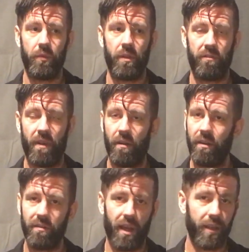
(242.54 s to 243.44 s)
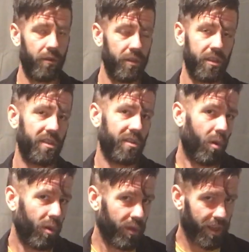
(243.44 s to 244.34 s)
the founder of Litecoin just
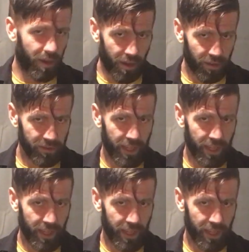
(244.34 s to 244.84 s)
sold it all,